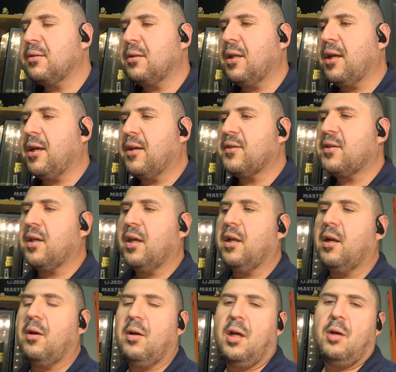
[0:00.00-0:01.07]
like I said,
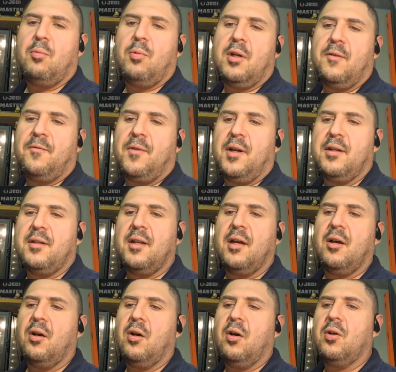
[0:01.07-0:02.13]
I want to find
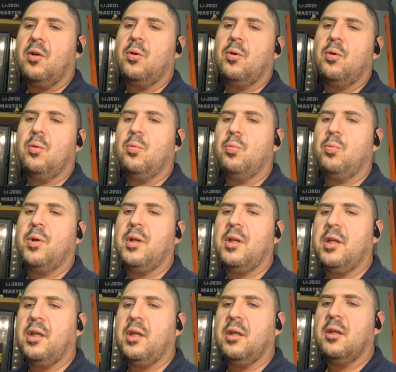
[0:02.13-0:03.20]
out who
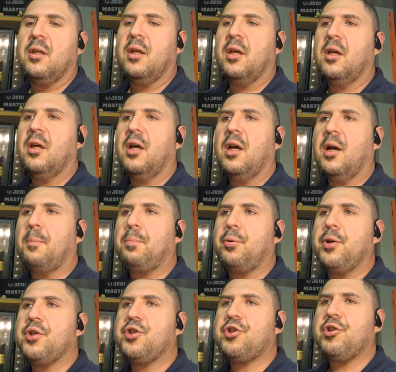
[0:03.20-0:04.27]
really
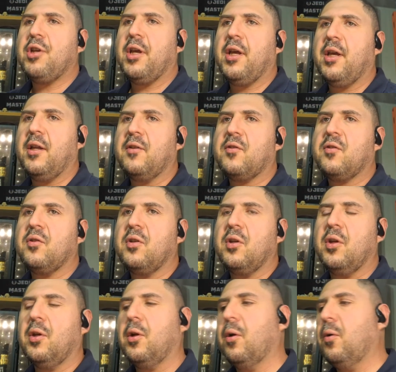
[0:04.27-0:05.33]
appreciates,
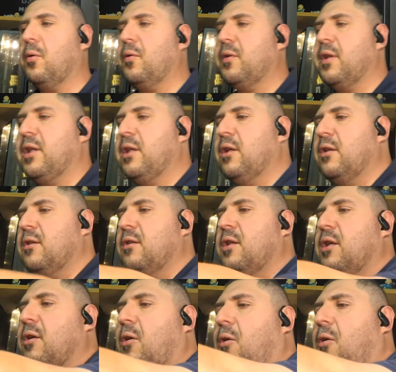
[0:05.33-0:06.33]
the